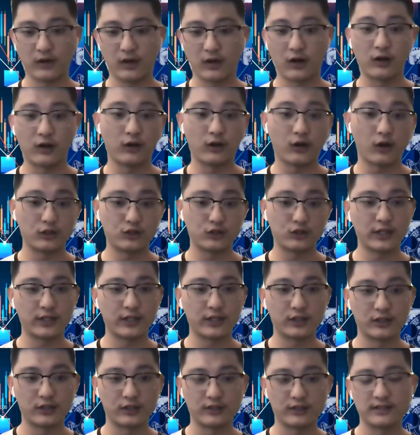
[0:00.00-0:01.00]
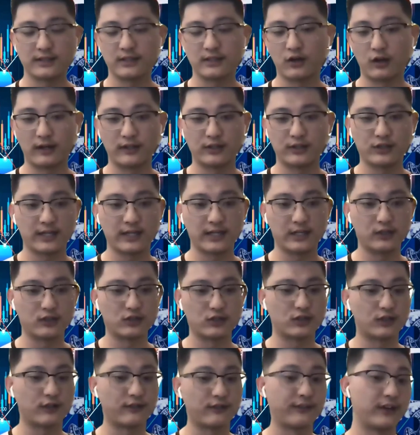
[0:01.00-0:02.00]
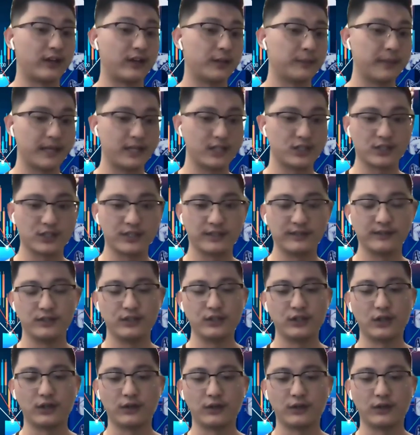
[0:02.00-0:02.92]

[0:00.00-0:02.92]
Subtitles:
our traders, our educators are very patient.